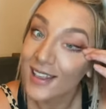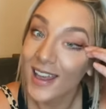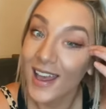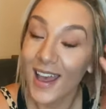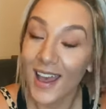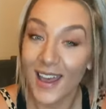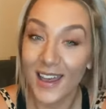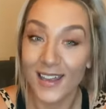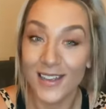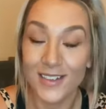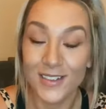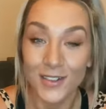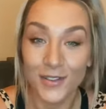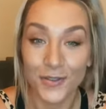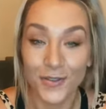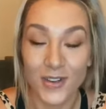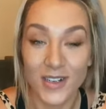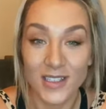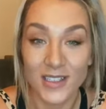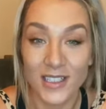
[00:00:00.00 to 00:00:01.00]
And a
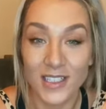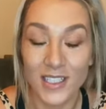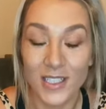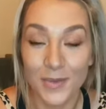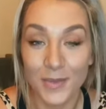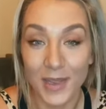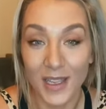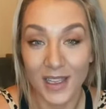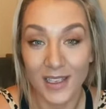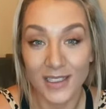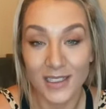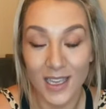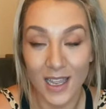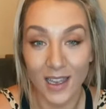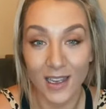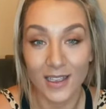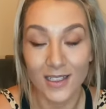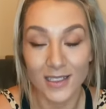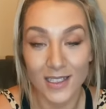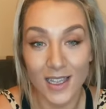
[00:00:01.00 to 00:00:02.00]
friend said to me,
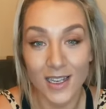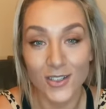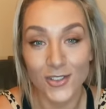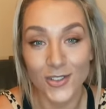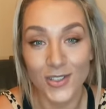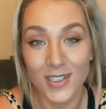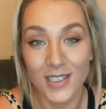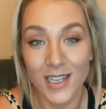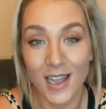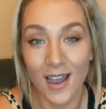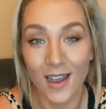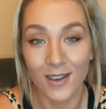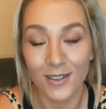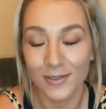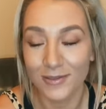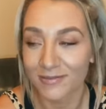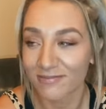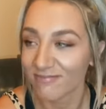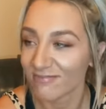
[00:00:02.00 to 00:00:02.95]
take a sanitary towel.